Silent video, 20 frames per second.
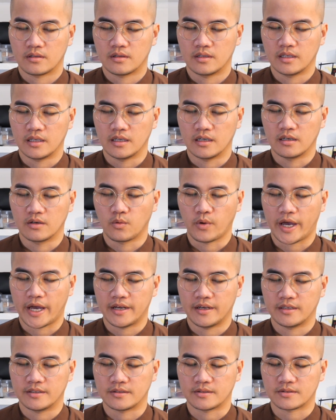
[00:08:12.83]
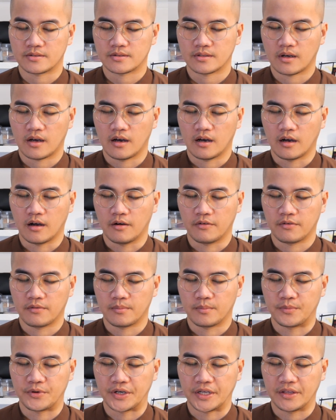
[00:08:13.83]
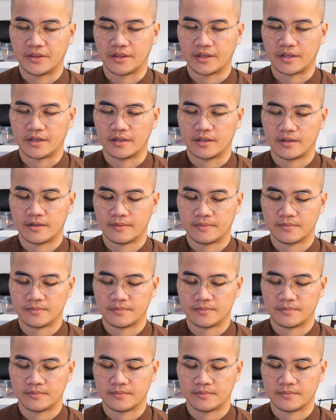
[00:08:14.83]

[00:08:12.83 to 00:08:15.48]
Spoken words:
the awareness of breathing.